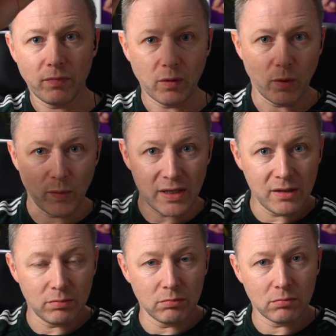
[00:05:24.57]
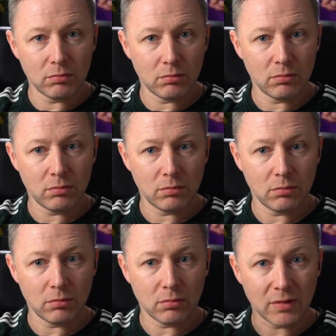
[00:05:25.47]
where we.
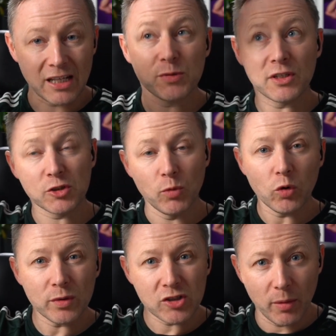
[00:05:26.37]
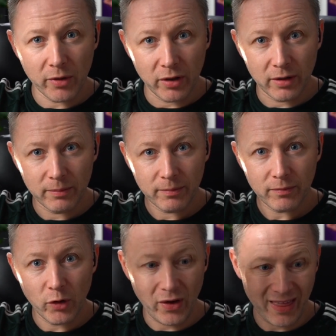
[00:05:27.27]
That's where the smoke was coming out
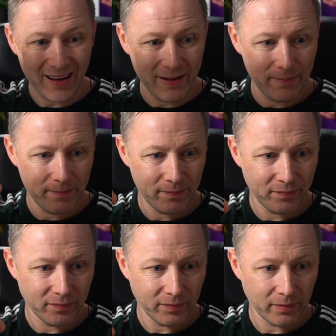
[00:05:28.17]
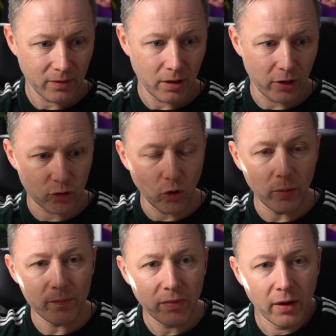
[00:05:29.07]
of that at the
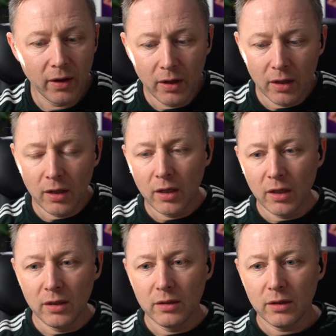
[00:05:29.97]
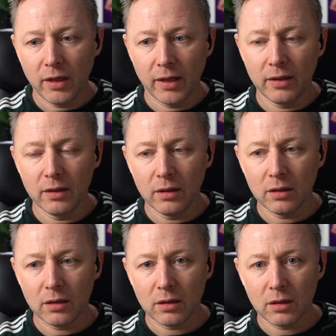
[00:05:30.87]
top, and
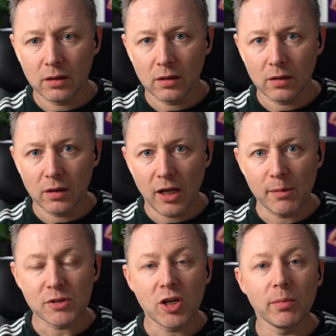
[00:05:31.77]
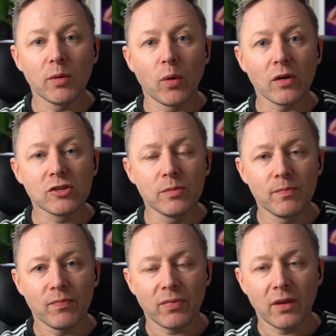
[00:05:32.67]
it was coming towards him,
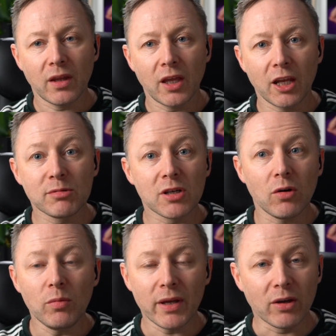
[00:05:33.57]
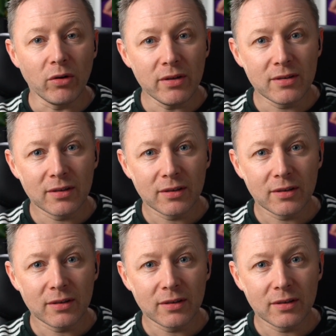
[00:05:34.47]
and he was like, "Oh my god,